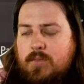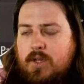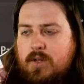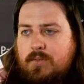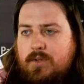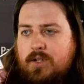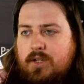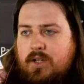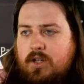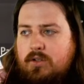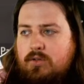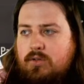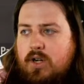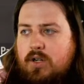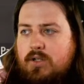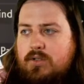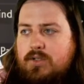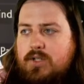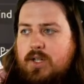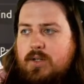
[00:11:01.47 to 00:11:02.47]
be a lot of rock
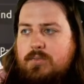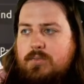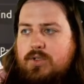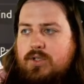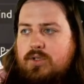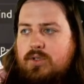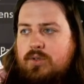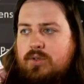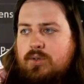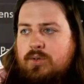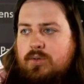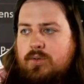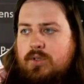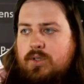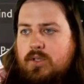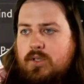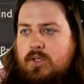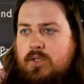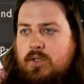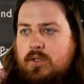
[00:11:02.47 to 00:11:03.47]
types, too.
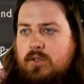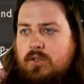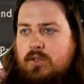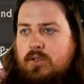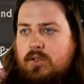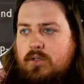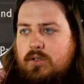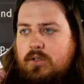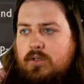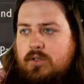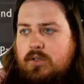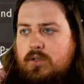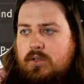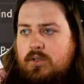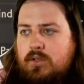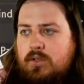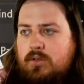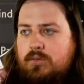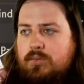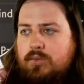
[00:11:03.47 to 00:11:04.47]

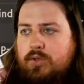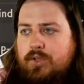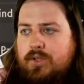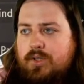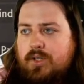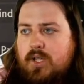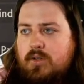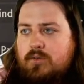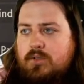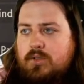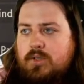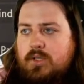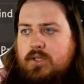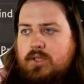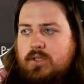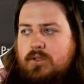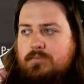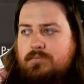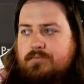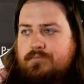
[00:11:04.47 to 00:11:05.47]
We'll bring that one.